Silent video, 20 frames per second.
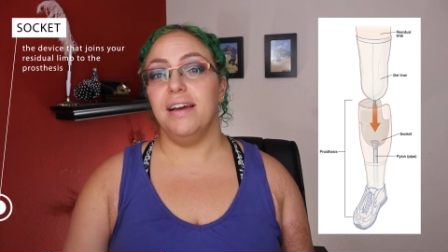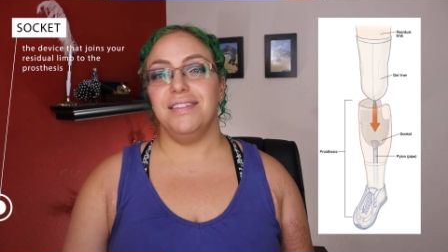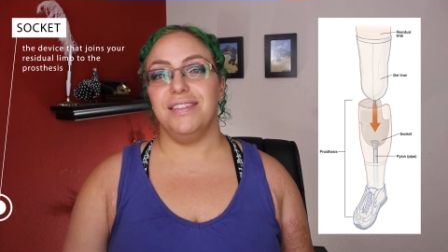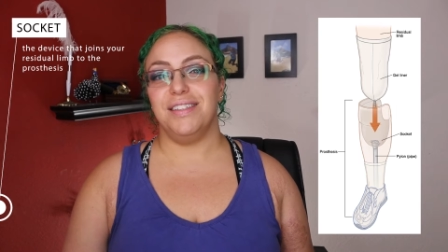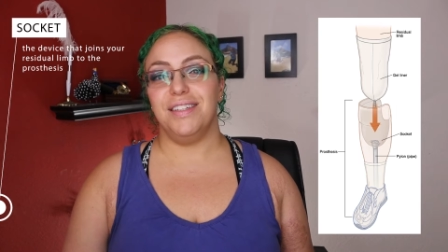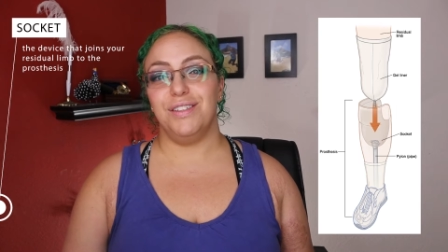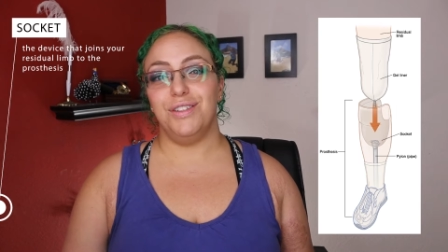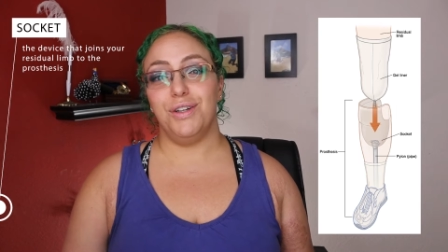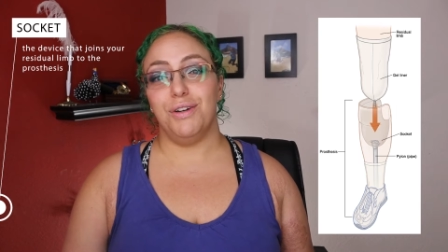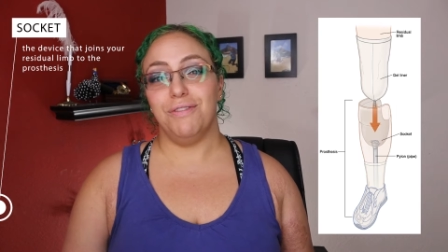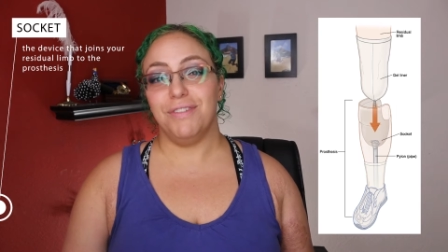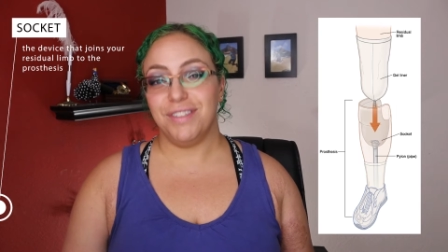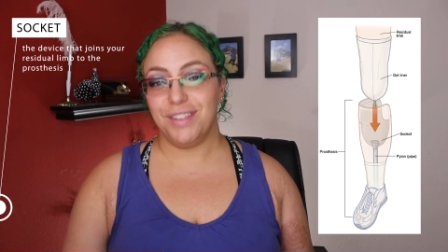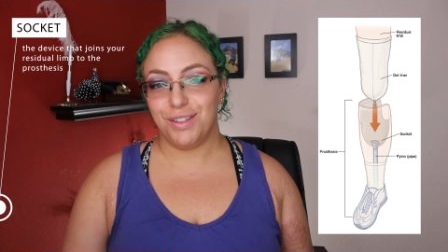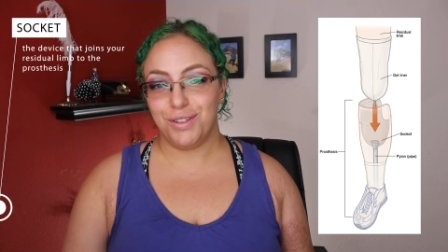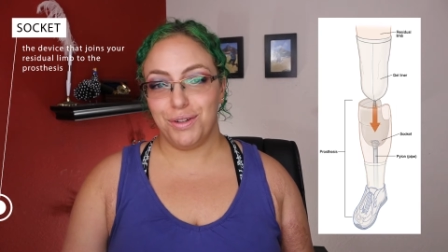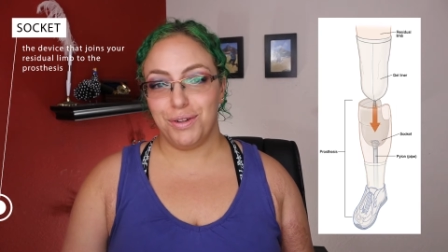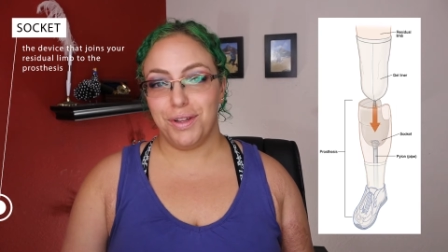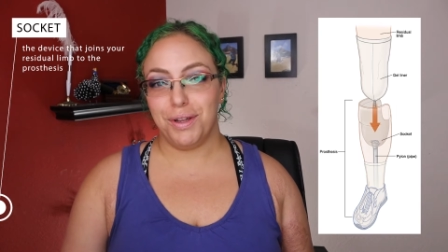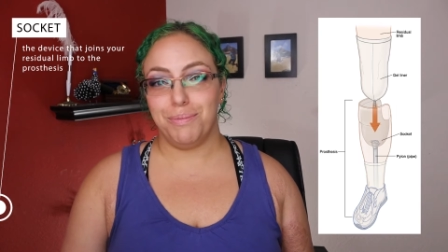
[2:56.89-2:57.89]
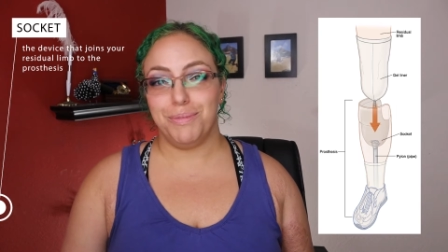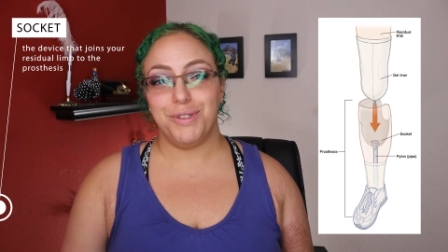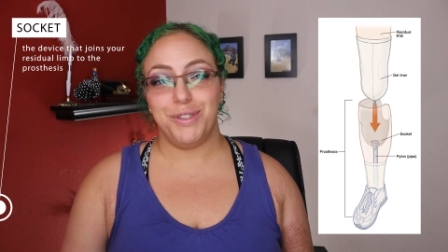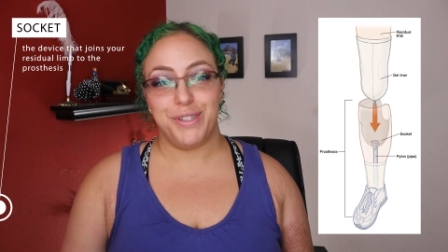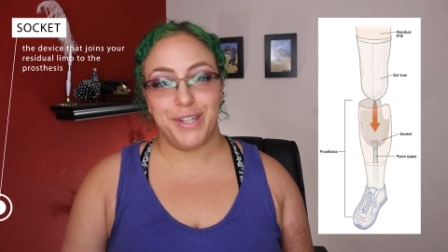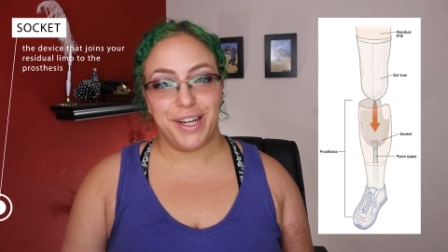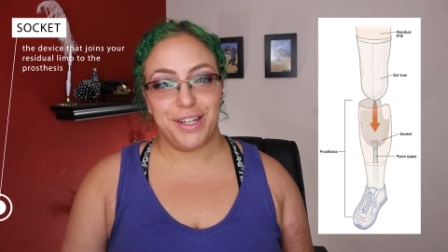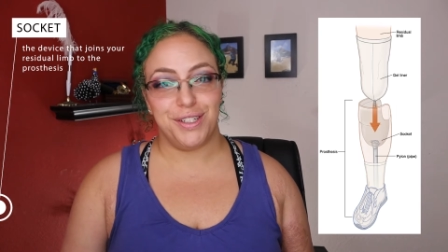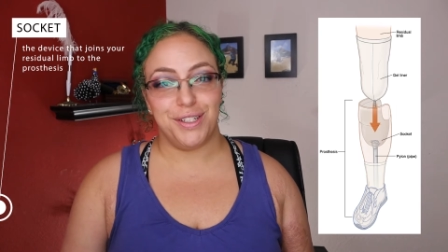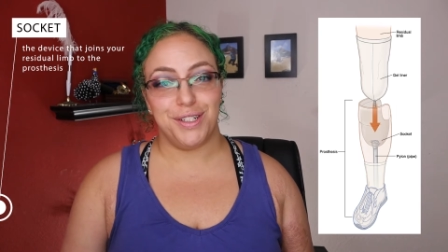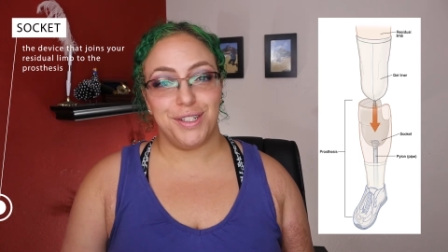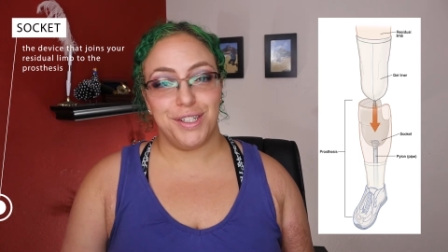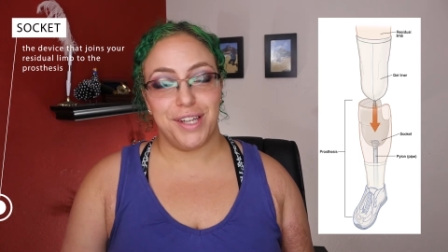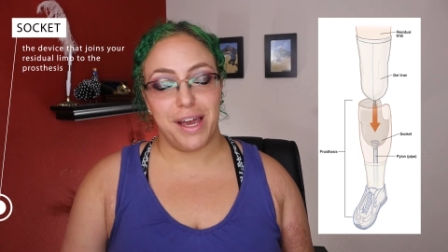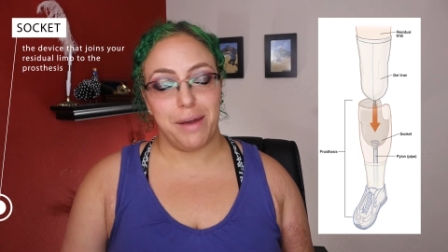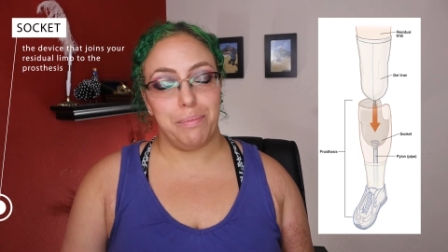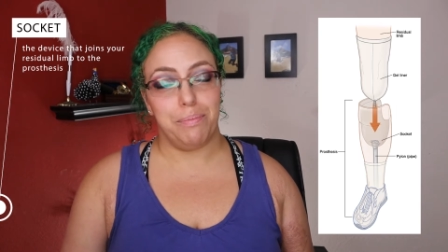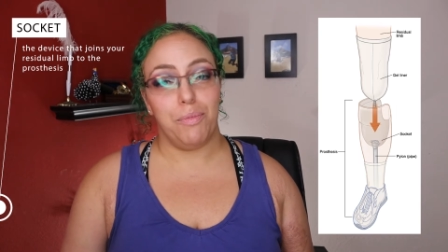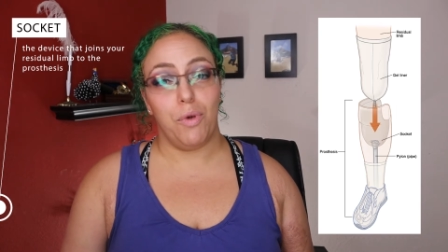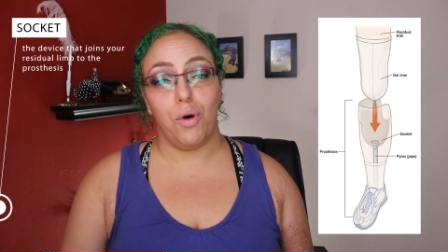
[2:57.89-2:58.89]
since your residual limb is changing
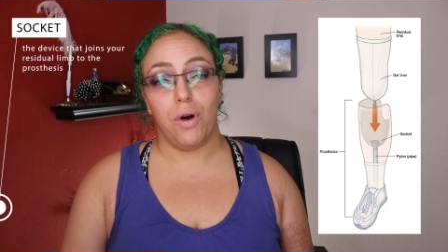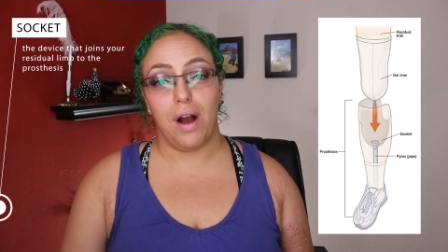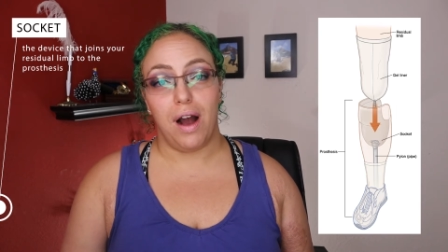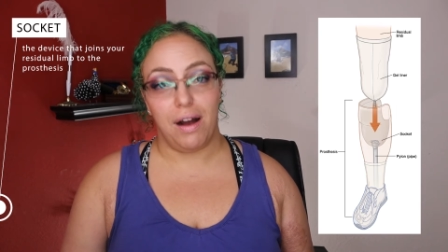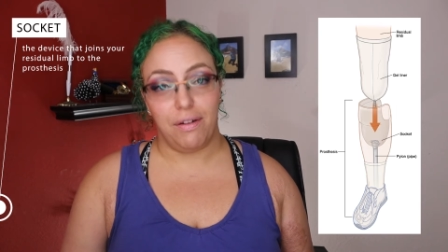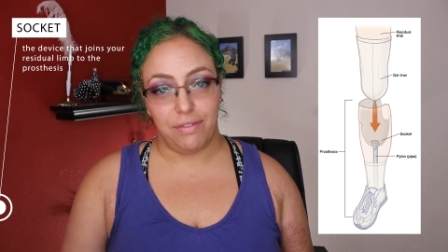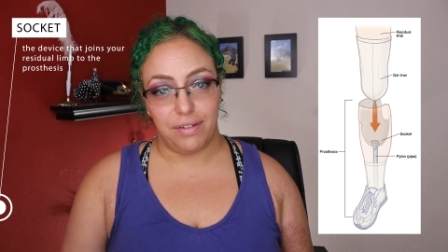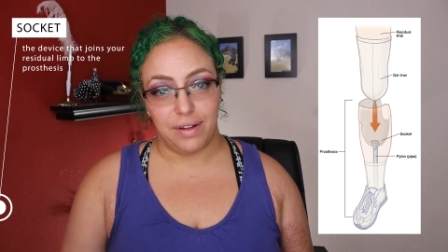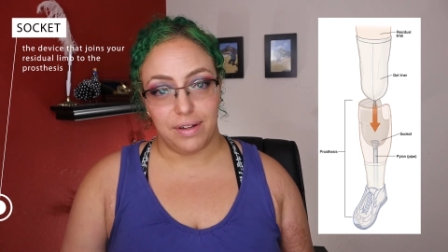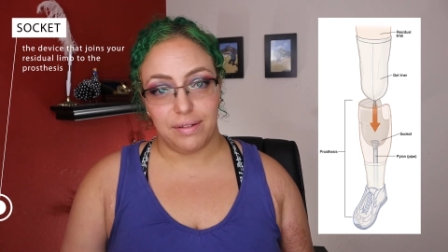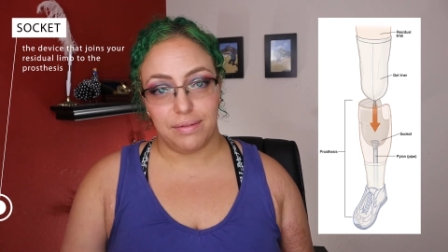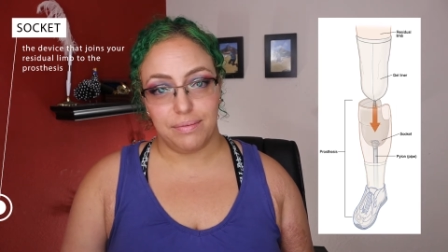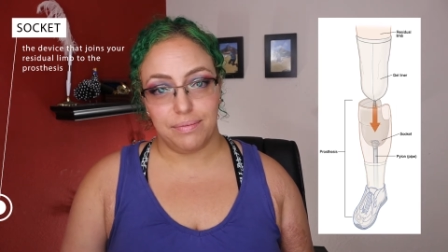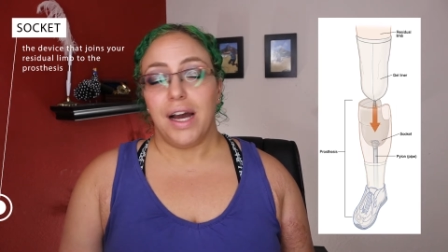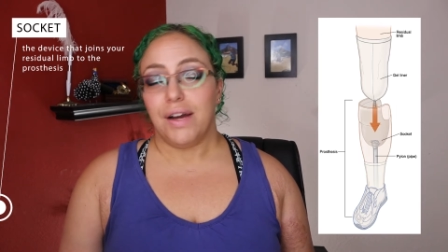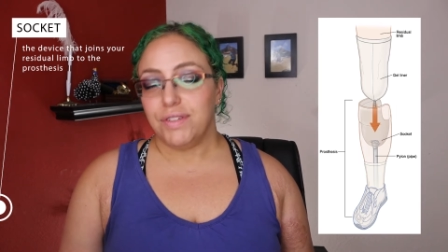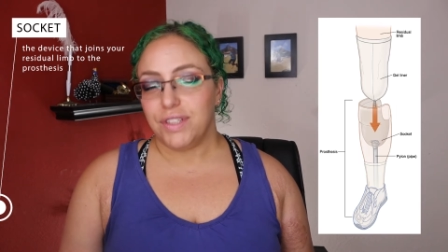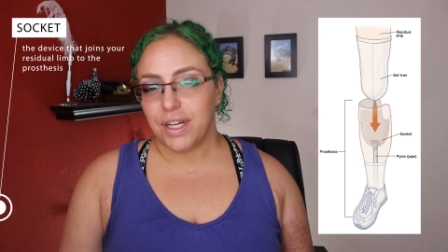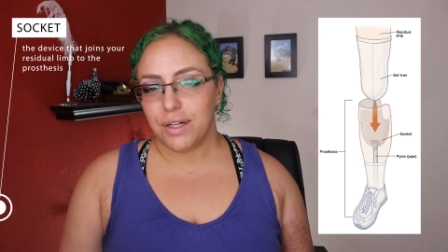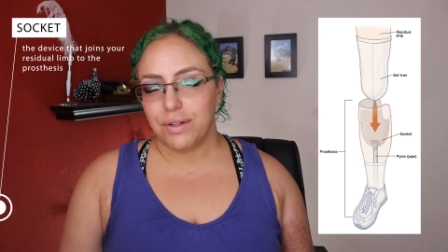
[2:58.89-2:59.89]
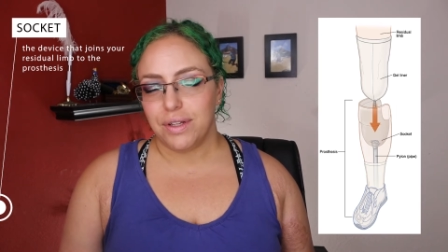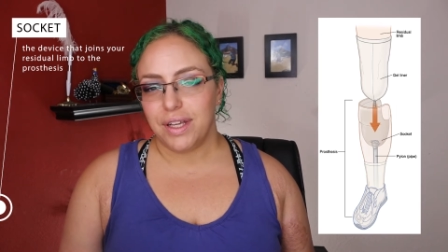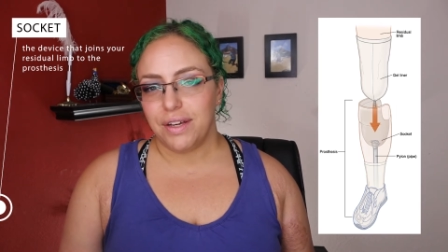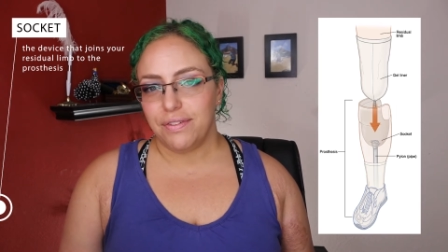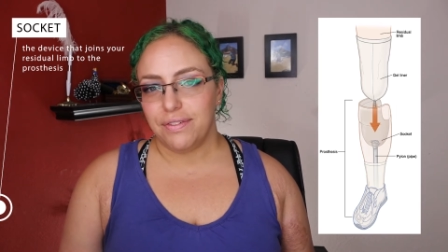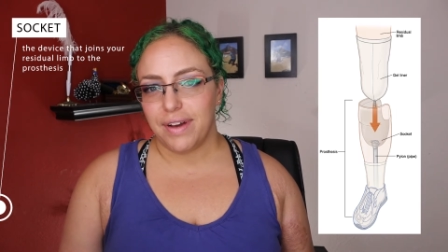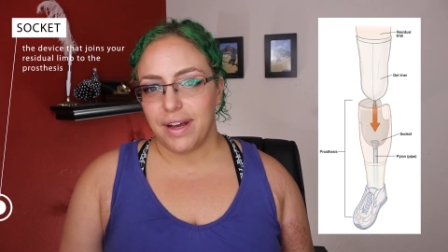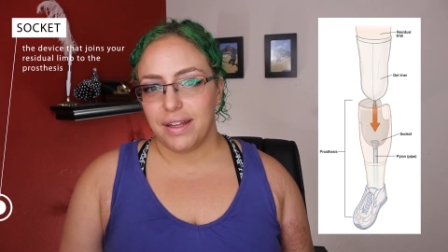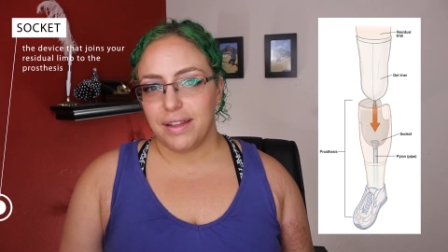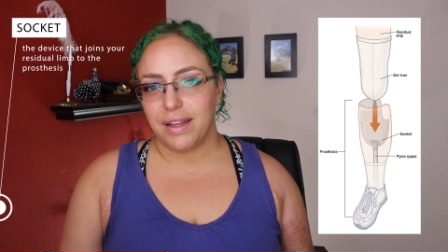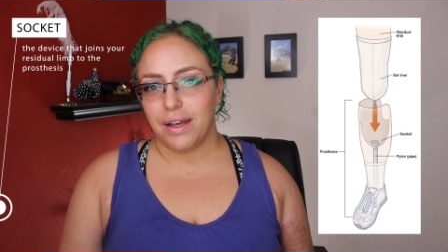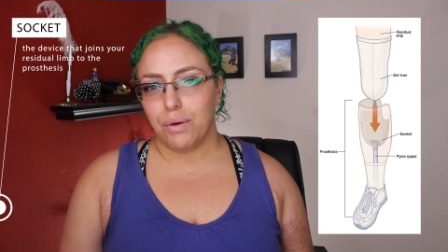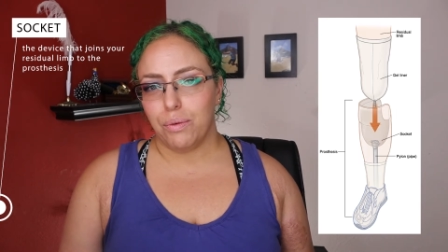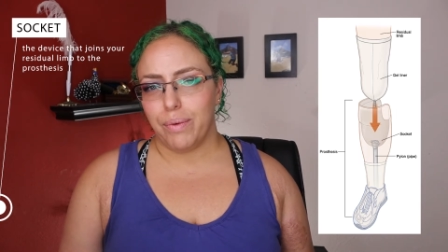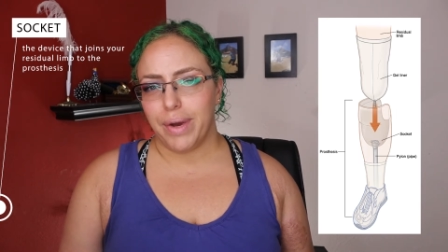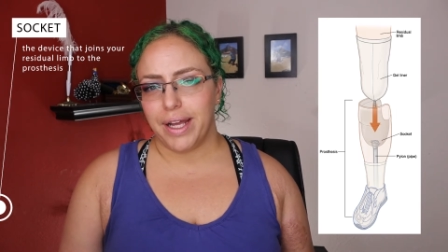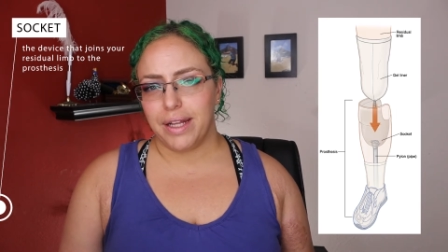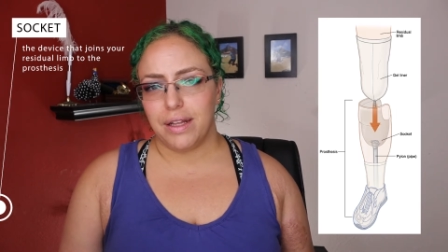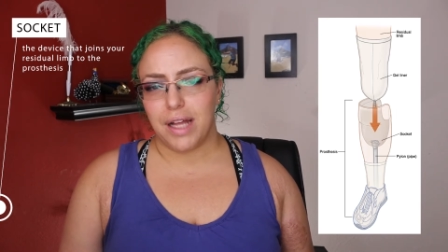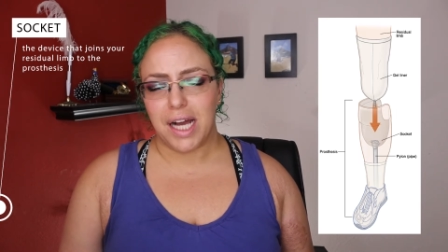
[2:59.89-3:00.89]
shape more often. I've generally found that
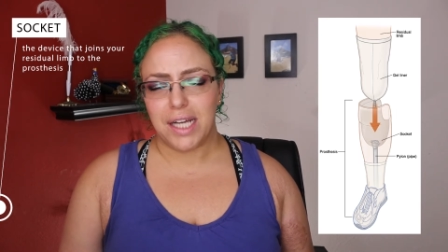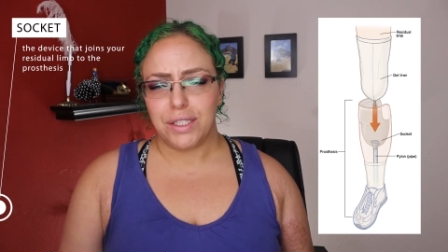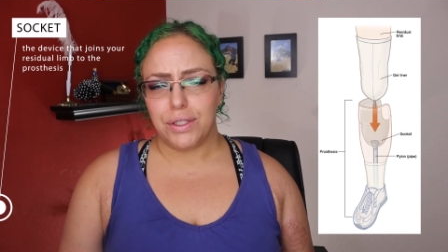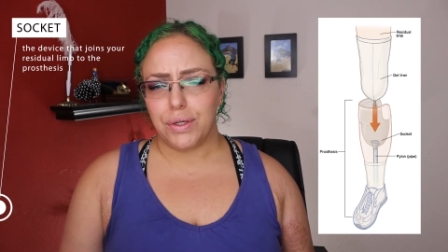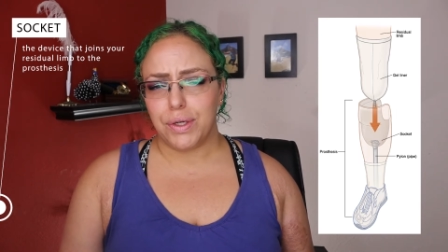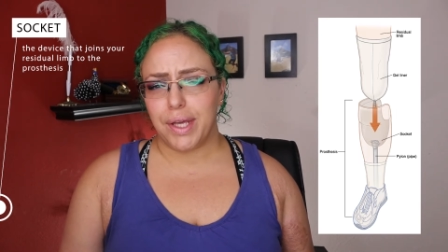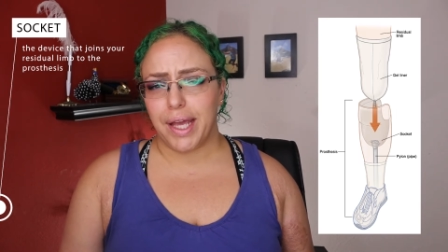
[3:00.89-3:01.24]
weight loss or